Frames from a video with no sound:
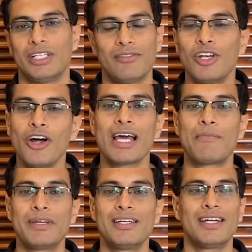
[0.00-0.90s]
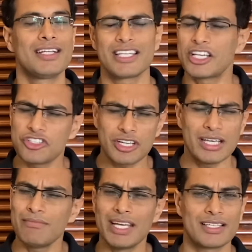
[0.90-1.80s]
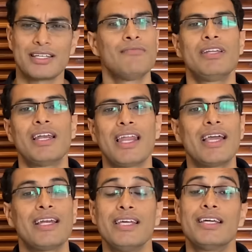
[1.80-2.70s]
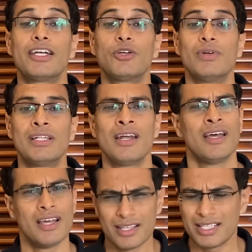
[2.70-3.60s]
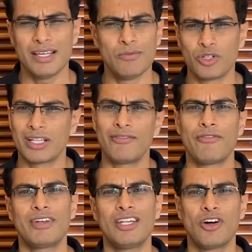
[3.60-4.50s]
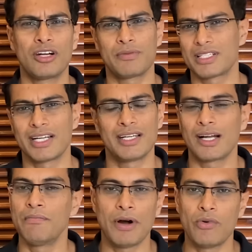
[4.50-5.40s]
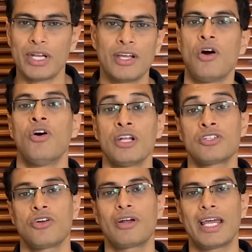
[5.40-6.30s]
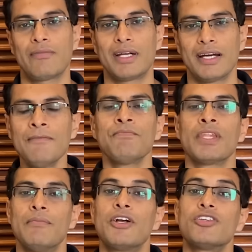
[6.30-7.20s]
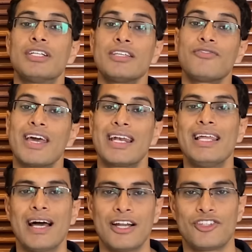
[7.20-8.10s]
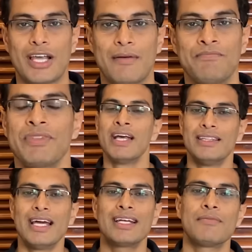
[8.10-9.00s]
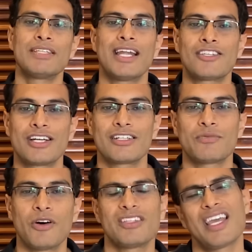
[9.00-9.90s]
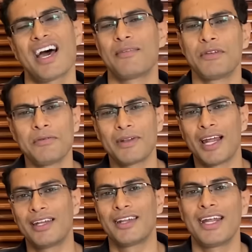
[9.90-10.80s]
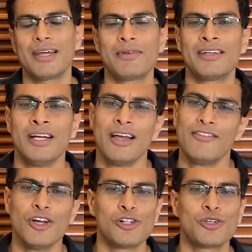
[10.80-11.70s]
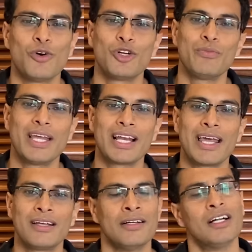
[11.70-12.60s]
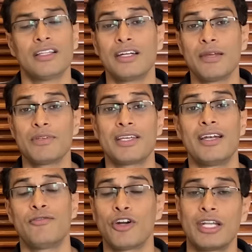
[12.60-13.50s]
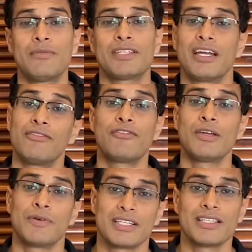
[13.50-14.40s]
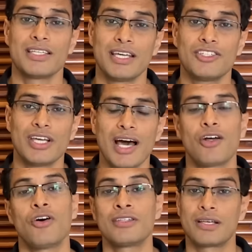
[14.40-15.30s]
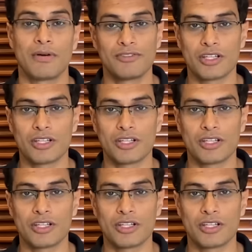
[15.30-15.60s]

it will not happen. It is extremely, extremely unlikely that you will see more than 15% compounding on a stock like Meta because it is fairly large cap. Then comes the natural response, ki yaar hume bhi banane hai, right? I mean, we also want to make like 30%, 40%, 50% CAGR on some of the